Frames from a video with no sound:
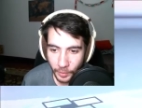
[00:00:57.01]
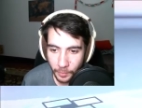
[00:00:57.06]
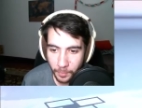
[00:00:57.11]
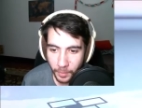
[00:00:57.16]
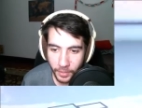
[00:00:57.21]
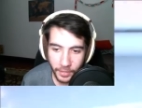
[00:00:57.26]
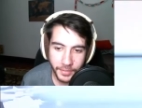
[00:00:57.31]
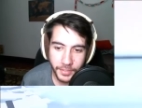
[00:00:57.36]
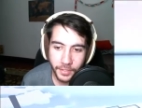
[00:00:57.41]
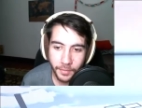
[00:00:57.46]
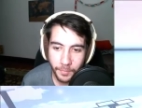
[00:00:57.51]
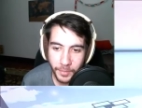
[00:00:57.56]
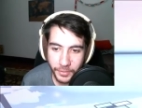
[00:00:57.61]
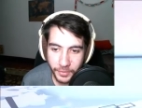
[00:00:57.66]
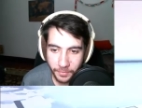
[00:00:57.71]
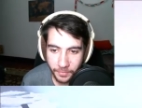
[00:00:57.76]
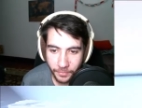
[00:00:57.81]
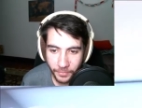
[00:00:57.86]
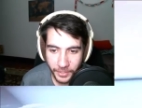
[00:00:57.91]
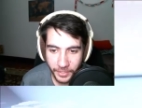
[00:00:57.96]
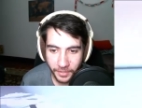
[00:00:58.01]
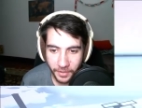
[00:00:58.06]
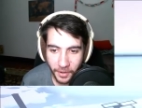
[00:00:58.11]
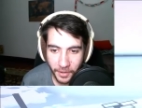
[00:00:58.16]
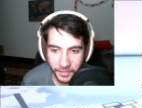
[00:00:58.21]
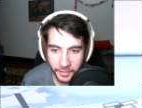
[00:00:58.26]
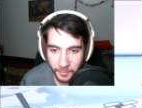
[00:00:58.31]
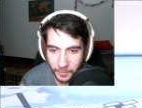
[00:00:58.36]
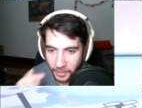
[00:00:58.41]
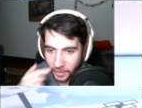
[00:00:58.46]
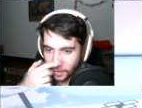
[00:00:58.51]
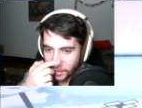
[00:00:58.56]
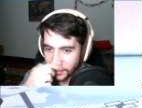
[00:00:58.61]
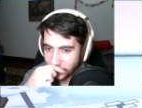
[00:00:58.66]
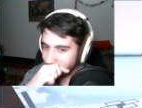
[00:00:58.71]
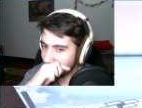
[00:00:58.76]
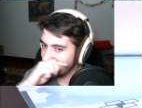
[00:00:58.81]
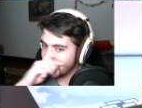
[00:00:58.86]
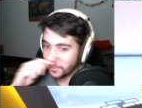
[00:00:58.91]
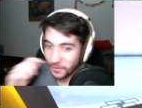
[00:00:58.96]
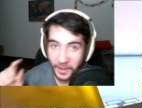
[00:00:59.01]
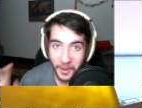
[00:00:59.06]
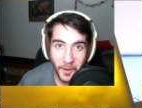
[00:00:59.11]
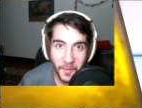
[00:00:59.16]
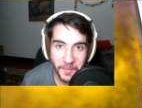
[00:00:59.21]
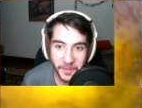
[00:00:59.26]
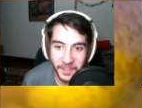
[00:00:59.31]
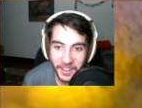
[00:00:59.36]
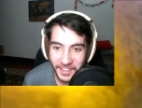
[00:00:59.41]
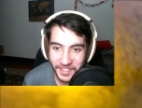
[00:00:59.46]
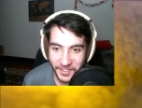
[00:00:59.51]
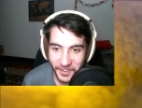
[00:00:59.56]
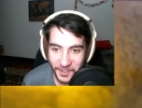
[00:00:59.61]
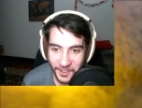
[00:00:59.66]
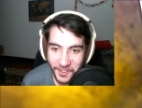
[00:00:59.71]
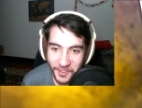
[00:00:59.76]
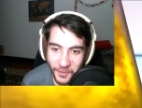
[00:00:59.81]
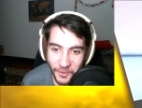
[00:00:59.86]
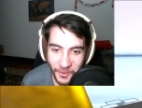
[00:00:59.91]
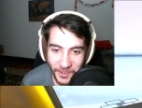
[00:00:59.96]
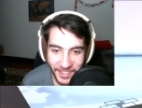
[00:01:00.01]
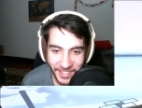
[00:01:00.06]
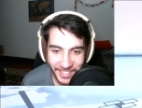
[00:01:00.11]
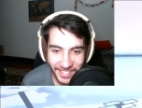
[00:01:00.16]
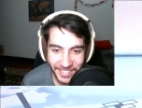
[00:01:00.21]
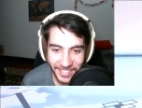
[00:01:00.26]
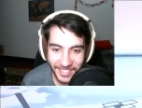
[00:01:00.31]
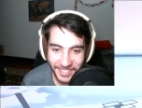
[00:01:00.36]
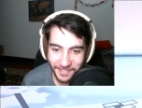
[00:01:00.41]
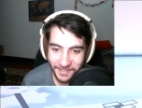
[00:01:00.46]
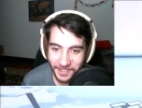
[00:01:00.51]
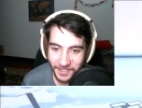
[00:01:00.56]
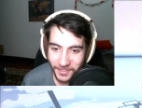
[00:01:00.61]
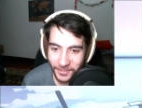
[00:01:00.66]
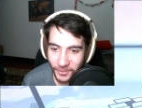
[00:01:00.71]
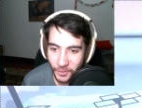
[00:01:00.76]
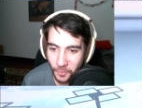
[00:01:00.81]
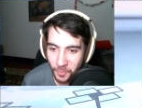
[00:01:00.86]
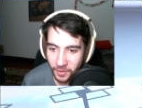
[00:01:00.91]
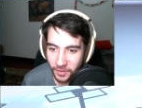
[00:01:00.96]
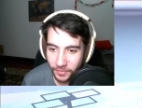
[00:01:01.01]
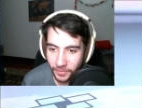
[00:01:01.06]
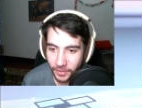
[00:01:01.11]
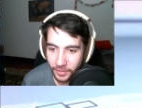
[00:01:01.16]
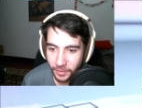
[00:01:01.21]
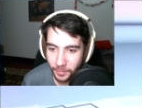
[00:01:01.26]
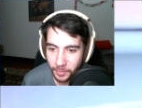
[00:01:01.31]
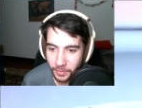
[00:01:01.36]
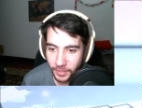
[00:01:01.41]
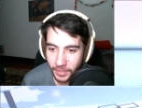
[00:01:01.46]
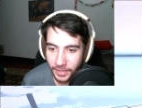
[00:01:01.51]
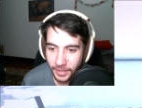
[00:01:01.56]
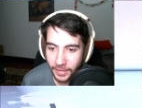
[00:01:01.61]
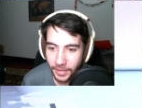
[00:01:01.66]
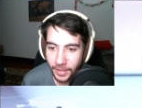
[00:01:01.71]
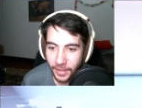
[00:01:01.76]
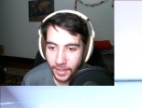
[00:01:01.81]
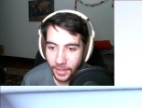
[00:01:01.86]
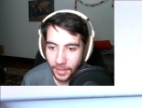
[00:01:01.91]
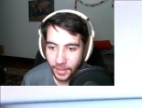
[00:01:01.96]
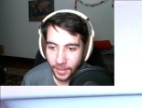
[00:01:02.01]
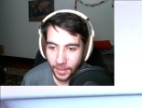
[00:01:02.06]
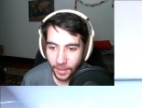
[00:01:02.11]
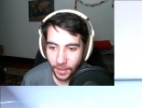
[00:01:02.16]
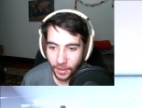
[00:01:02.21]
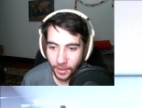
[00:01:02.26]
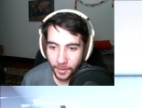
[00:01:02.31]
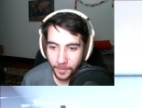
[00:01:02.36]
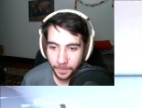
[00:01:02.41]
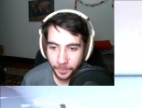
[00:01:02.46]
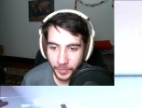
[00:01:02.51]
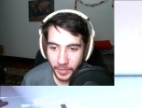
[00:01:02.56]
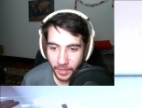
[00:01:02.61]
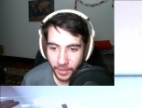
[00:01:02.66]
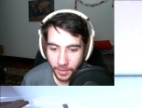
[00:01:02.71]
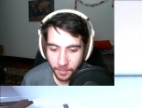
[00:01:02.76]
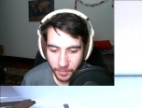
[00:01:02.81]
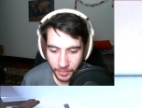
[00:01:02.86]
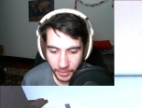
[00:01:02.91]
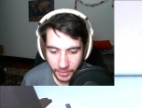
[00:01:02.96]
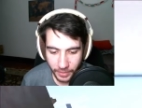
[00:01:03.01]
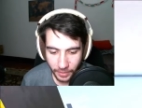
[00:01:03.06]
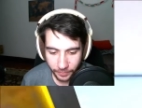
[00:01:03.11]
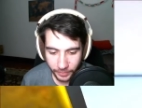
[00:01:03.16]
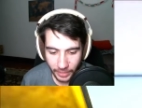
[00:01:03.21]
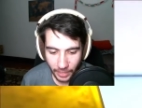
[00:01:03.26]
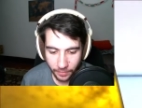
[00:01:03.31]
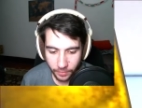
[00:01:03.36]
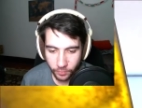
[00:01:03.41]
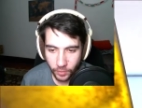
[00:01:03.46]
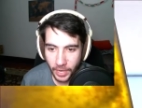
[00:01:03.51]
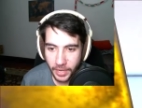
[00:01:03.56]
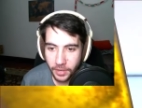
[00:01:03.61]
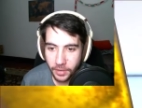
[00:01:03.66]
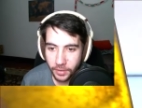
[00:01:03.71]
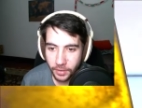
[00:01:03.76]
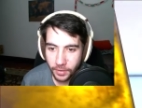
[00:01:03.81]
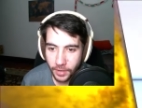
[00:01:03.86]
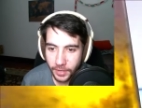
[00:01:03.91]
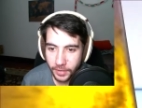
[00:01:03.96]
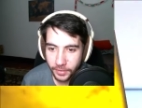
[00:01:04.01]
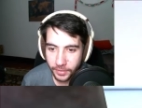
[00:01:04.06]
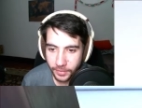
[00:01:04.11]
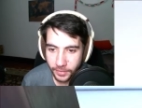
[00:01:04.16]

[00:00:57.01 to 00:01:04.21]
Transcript: But it's giving me some freaking awesome content. So I hope you guys are enjoying it. It has been super fun to play. Um, but they definitely have a writer, alright?